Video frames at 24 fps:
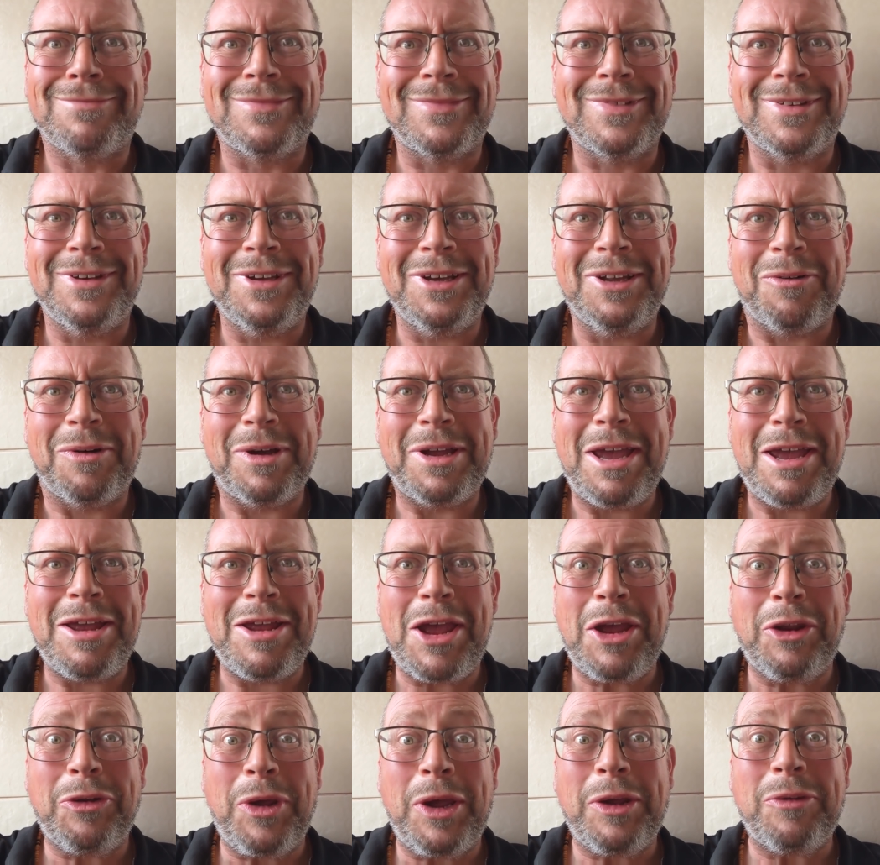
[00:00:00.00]
know,
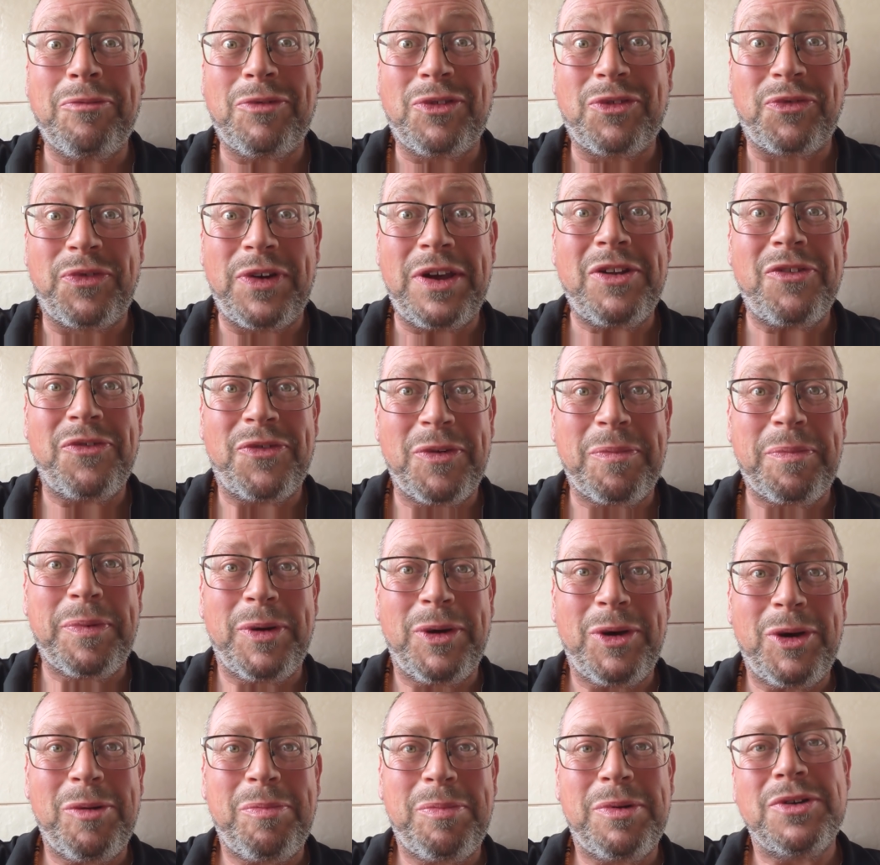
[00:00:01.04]
it's fit for
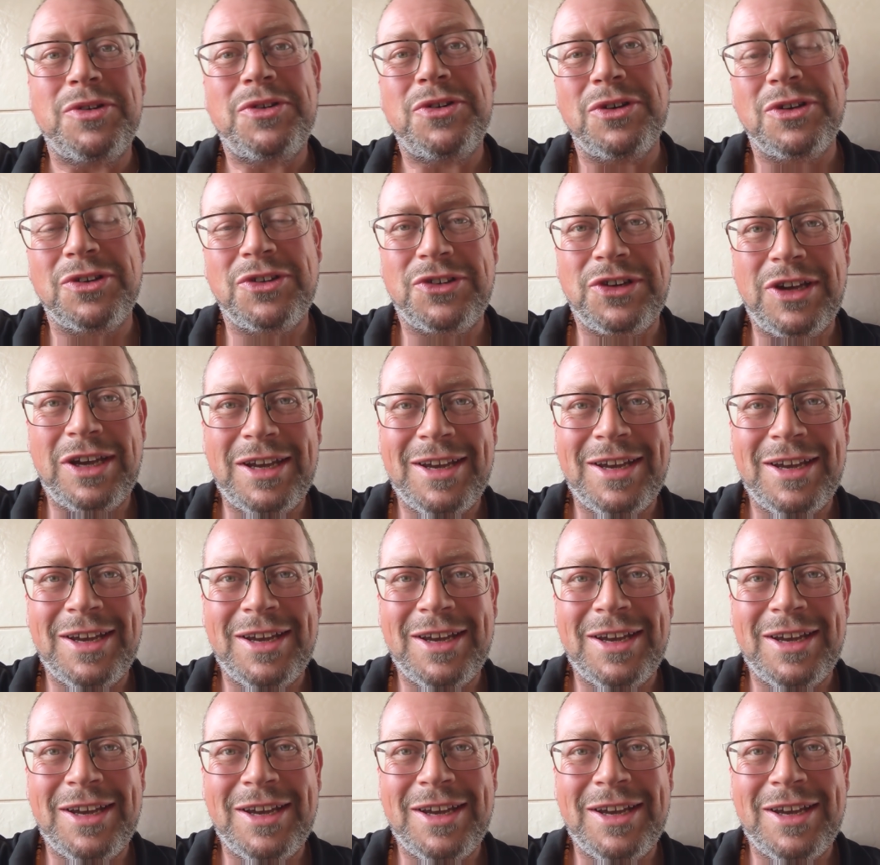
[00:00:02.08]
purpose, you'll see.